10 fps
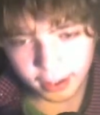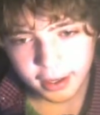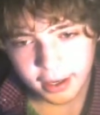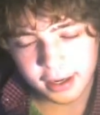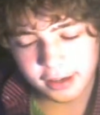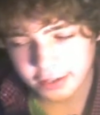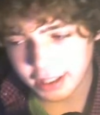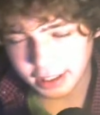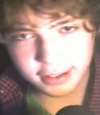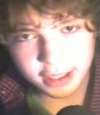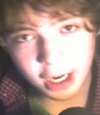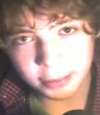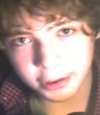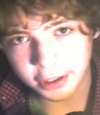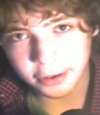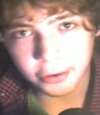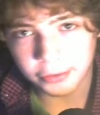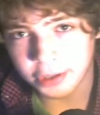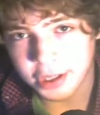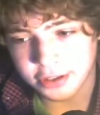And it's not like, it's not political
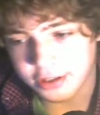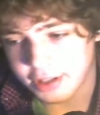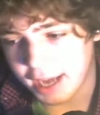reasons.